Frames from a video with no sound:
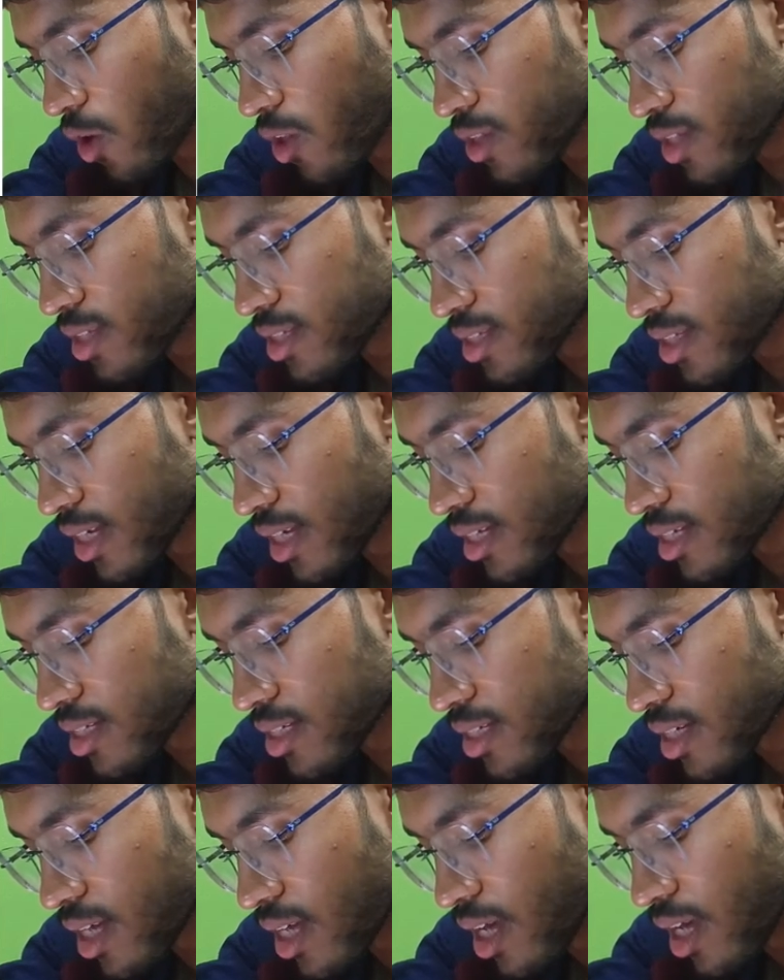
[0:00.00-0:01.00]
all these
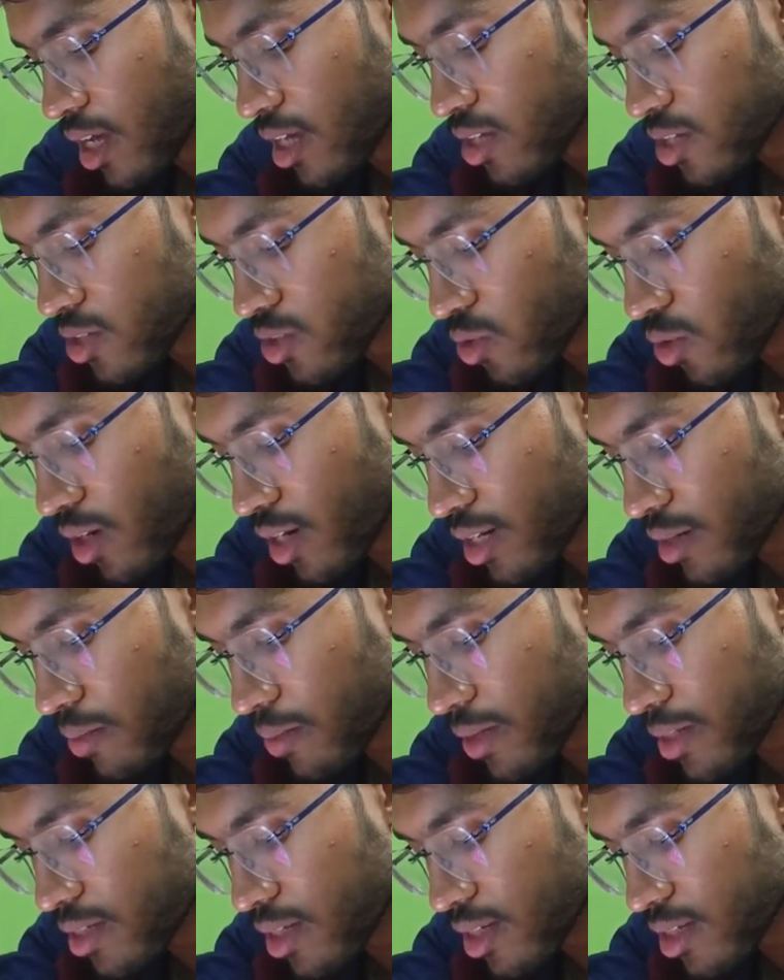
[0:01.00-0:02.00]
things. So let
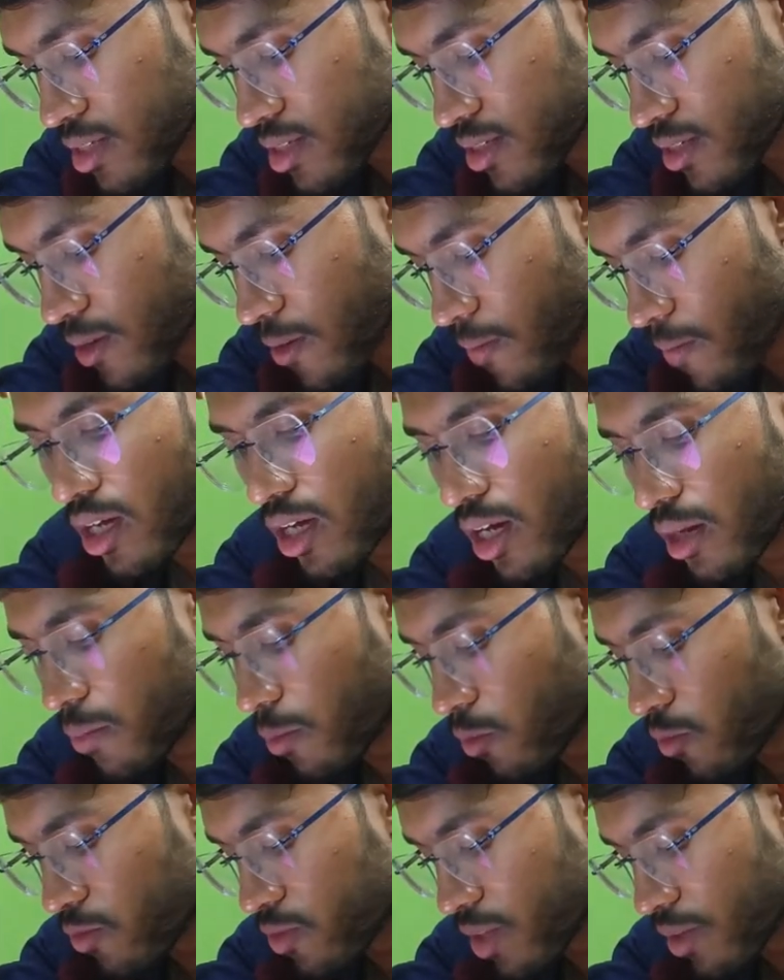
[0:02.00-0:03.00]
me just
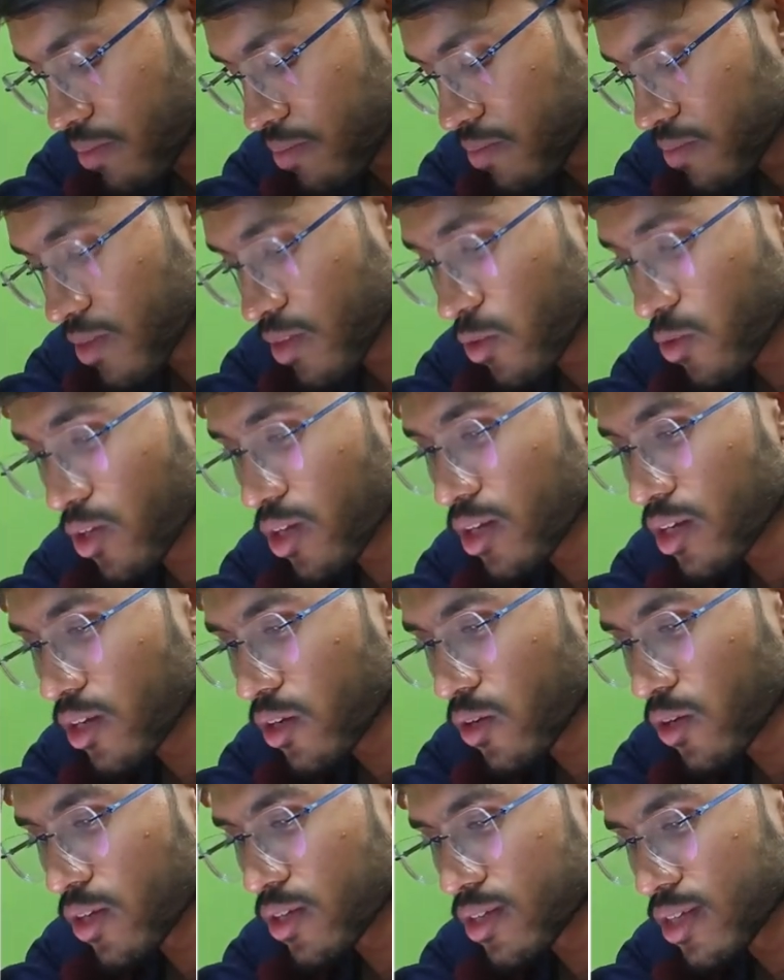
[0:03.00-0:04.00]
remove them. Okay,
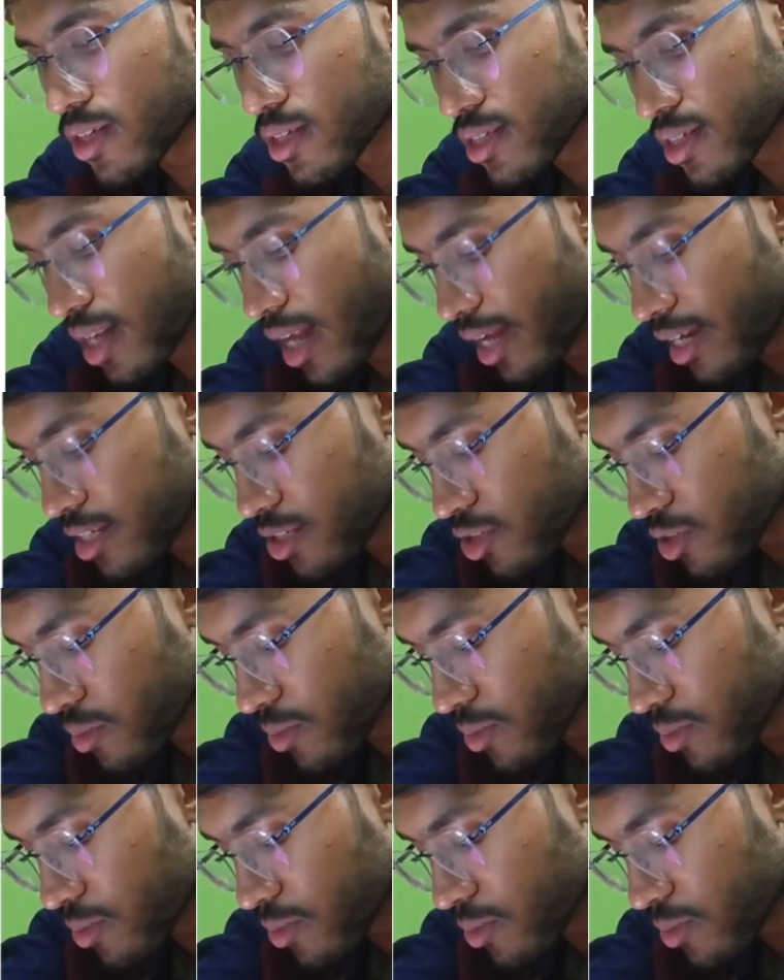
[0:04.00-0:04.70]
okay, this line should